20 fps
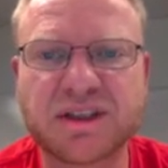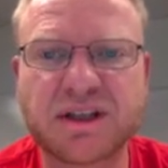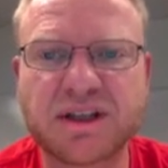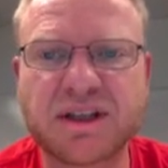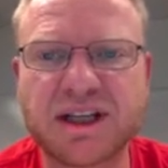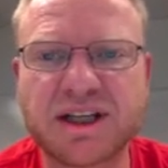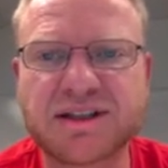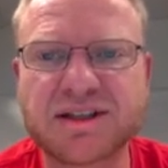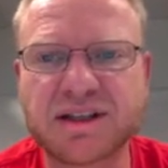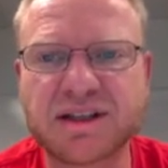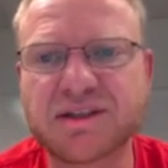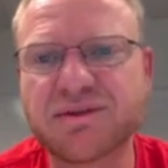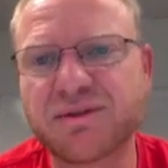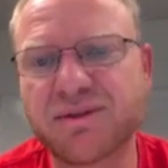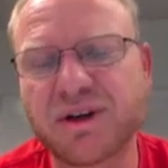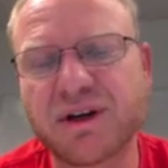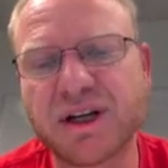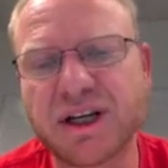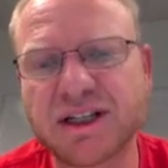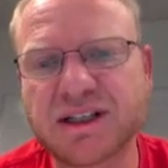gets
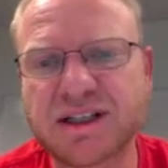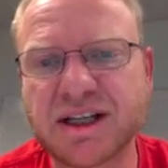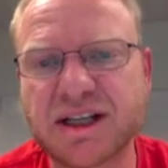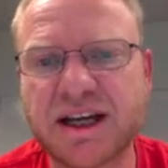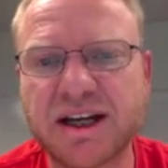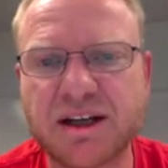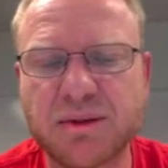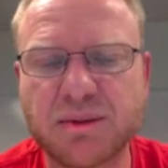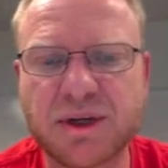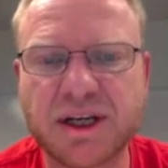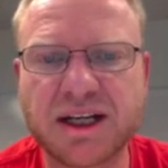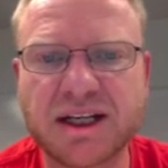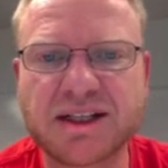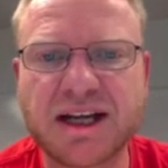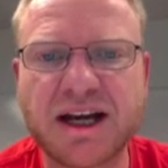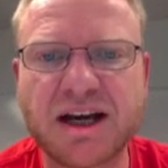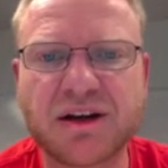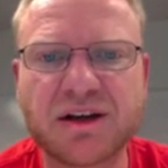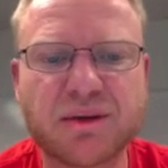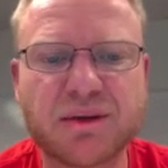very excited about, is
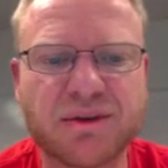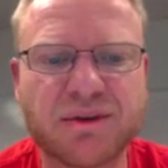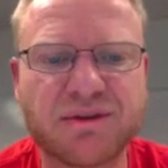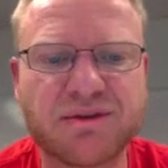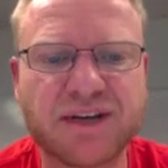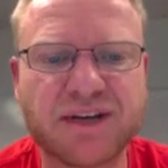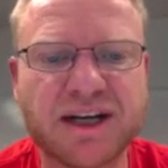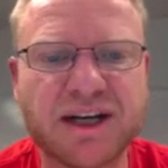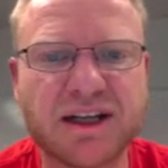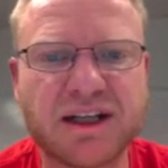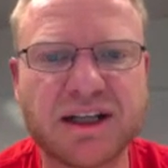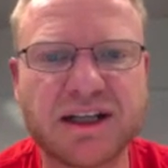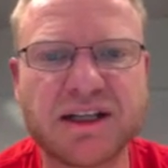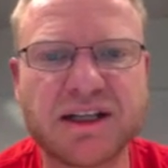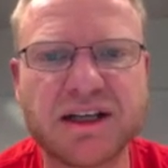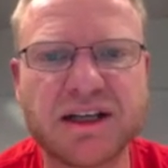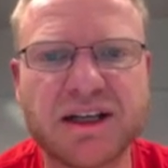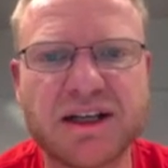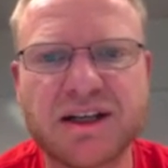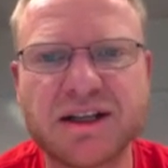how can we finally,